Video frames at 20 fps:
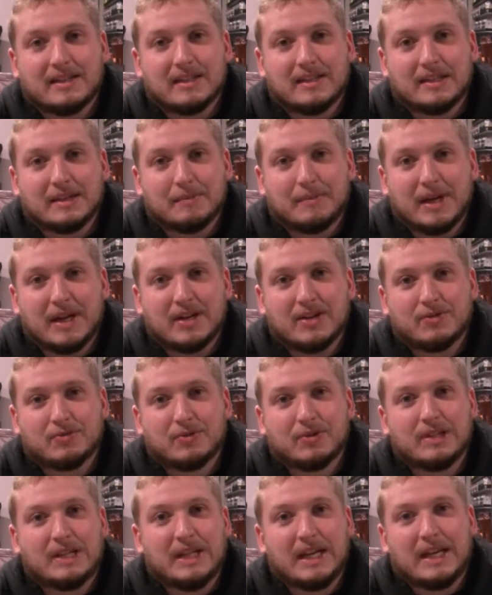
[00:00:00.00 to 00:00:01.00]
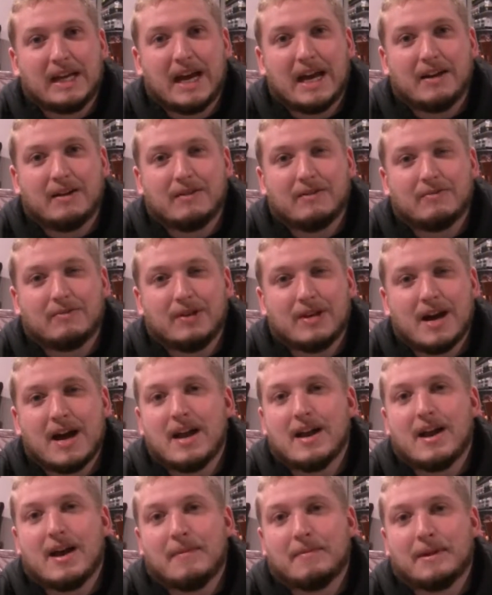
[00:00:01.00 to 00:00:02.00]
The Bears really were
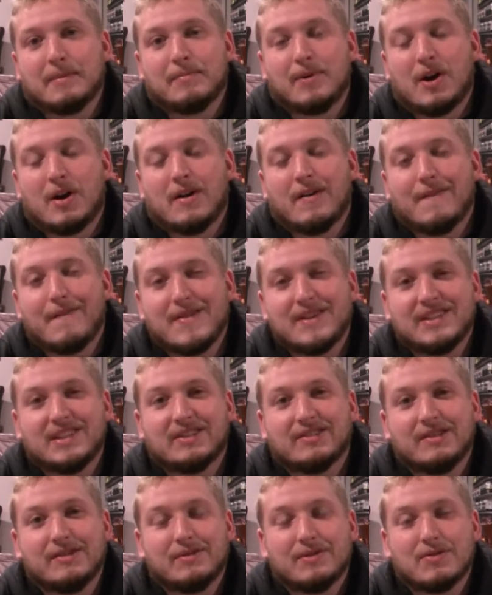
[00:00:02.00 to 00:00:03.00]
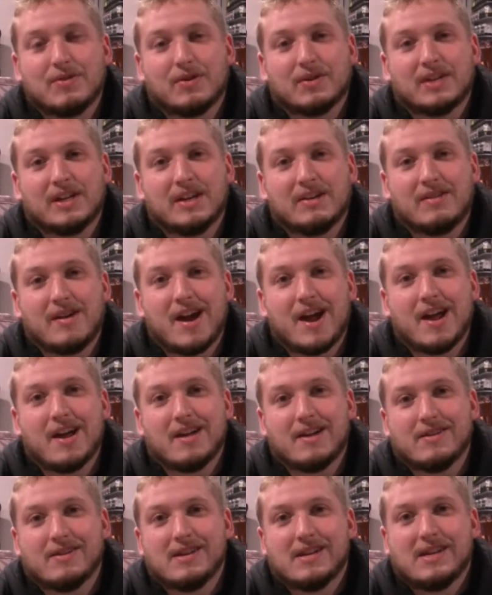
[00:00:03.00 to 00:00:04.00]
not up to par physically with North
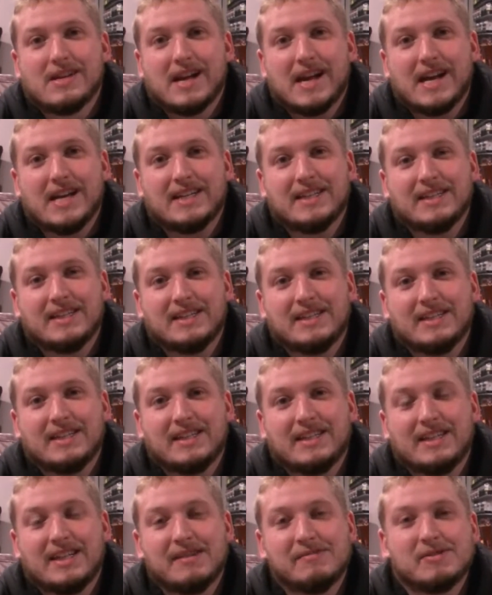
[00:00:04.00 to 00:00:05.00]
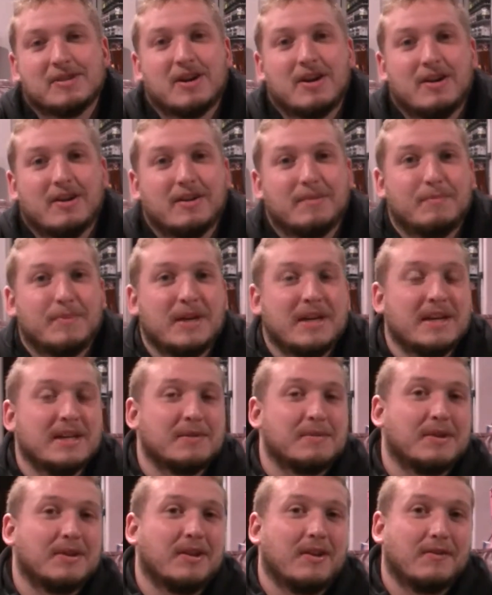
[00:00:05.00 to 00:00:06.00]
Carolina. ACC teams are hard to beat,
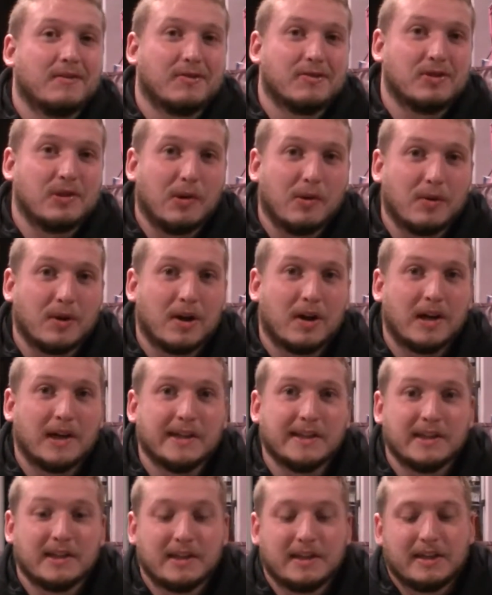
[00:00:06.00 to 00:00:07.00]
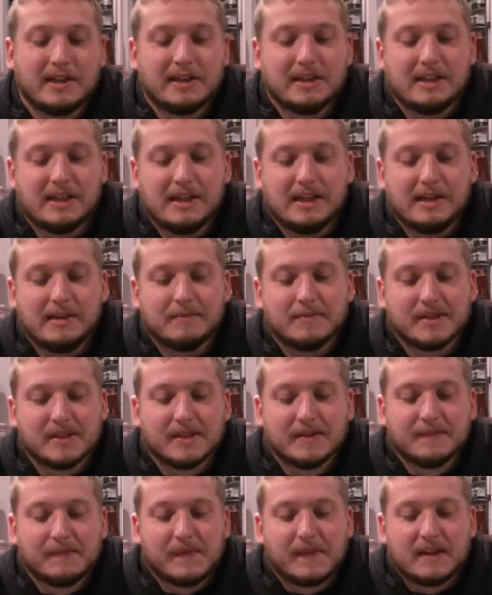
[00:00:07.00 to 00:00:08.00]
especially for SoCon teams.
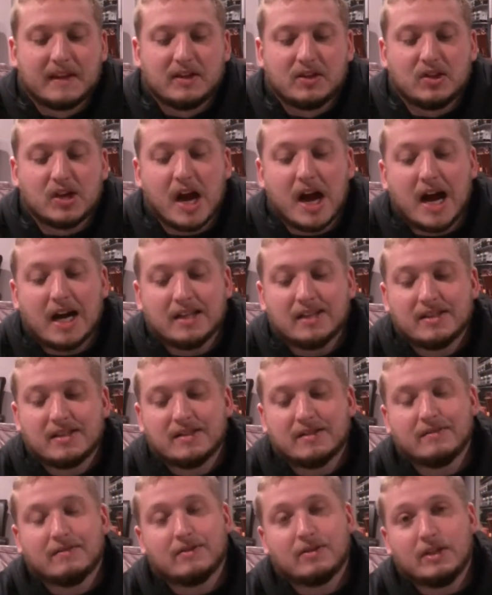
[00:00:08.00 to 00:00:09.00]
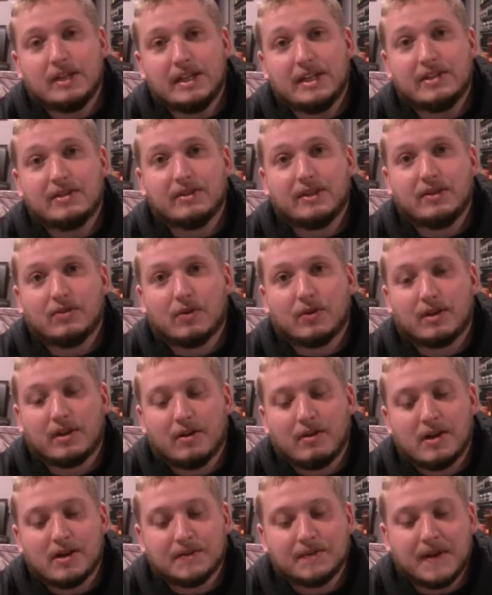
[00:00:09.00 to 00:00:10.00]
Shots, easily North
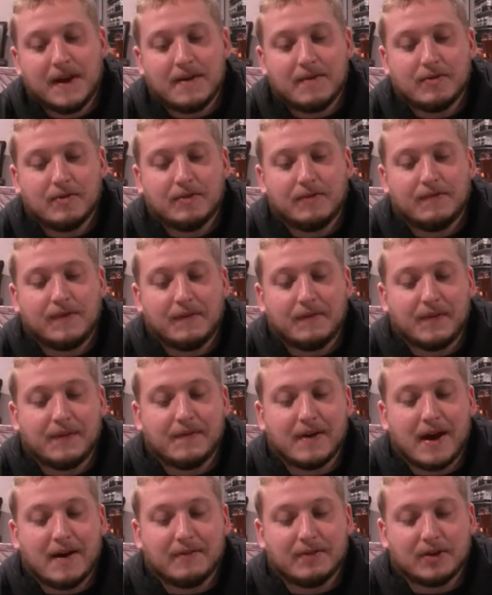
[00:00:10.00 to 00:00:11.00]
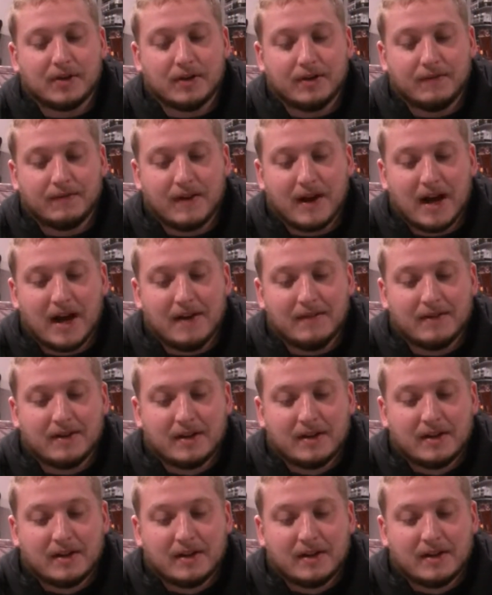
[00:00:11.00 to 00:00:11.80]
Carolina's favor, 55-35.